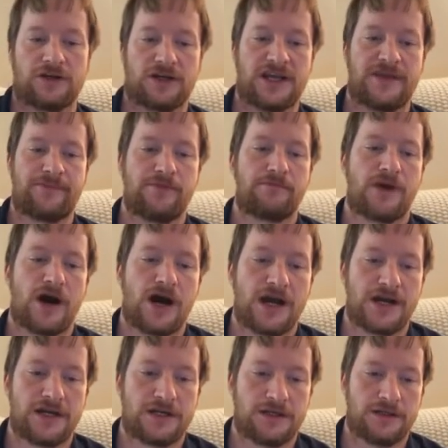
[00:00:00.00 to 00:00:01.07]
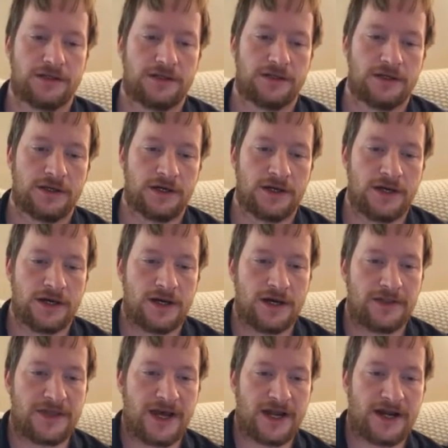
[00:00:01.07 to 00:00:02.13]
keep in mind
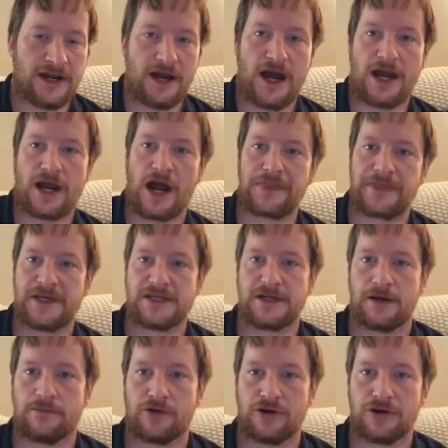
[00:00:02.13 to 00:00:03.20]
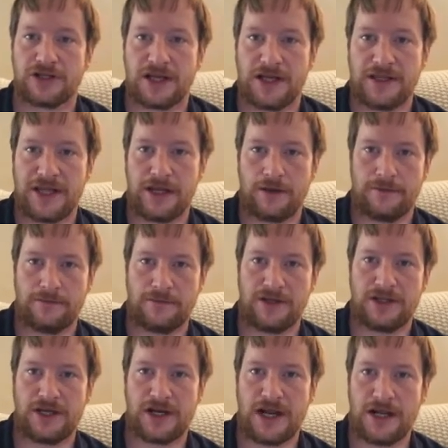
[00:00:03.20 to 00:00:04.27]
that I got these numbers and
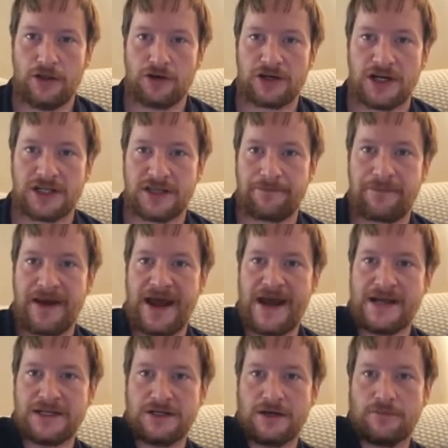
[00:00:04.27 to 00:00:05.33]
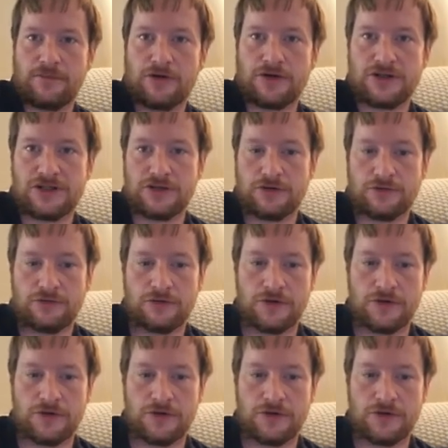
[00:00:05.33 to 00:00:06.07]
then I looked at the past numbers. So